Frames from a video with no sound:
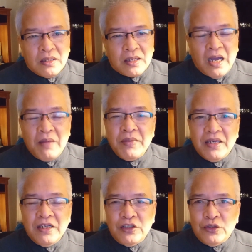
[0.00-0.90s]
coming
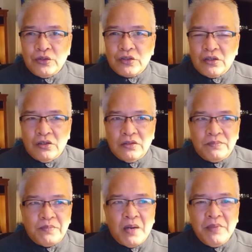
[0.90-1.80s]
issues of
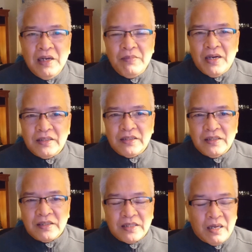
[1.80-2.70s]
Family Matters
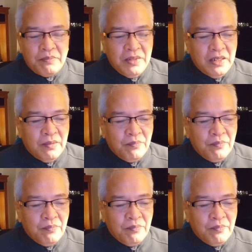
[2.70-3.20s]
topic.